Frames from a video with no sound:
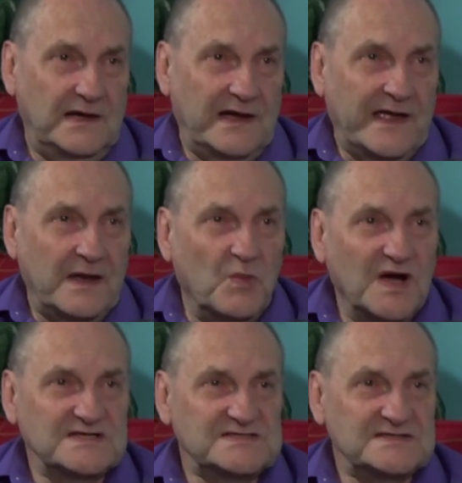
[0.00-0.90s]
I
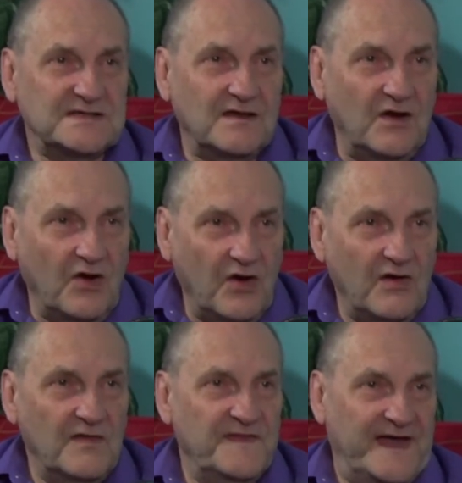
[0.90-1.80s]
wasn't
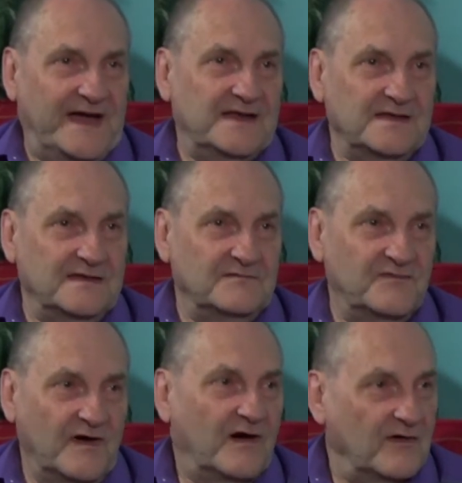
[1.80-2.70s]
all that
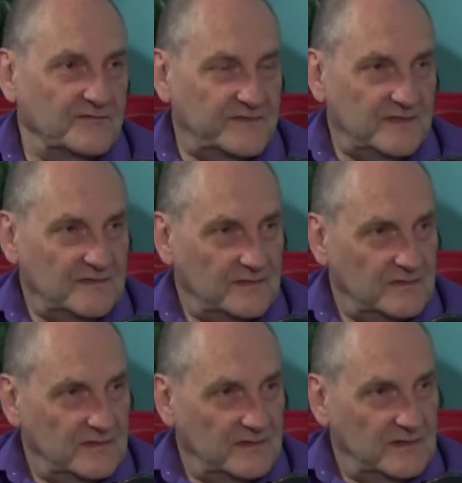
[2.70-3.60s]
involved.
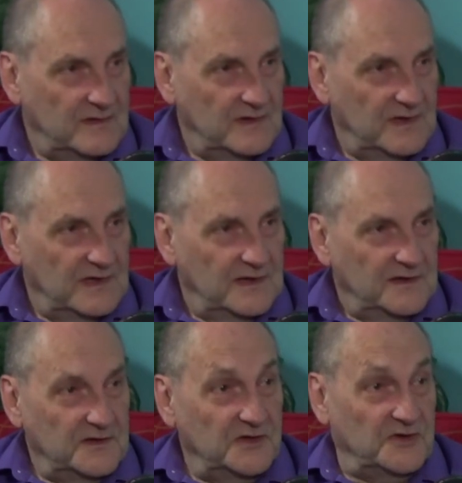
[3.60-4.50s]

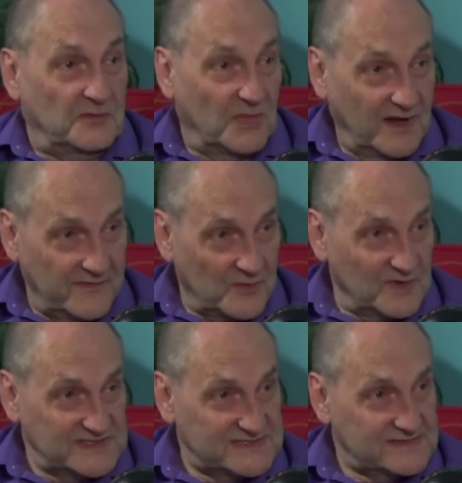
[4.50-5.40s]
Your mother
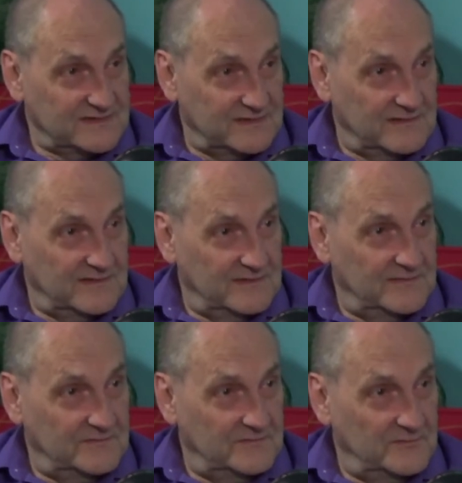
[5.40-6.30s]
was
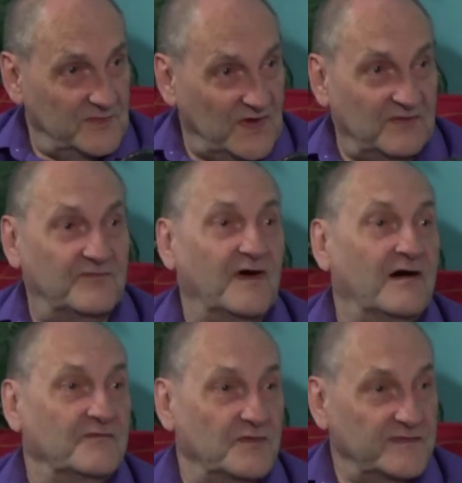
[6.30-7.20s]

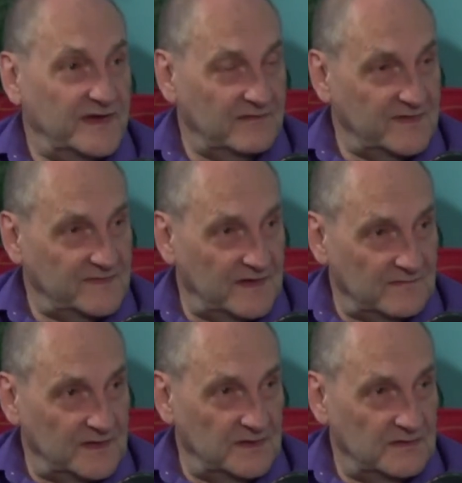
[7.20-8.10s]
involved with
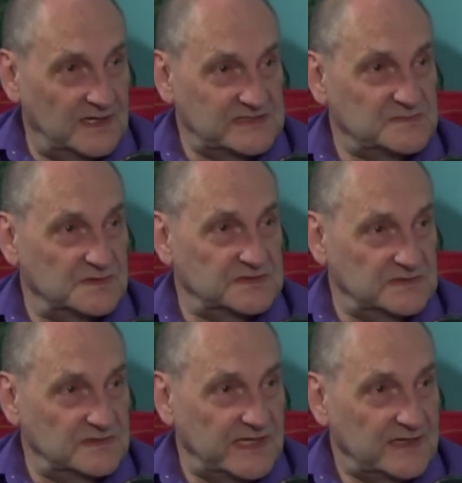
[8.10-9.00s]
everything that you guys were
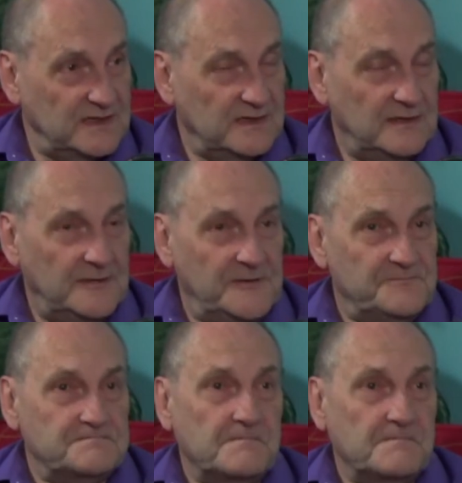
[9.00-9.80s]
doing. Yeah.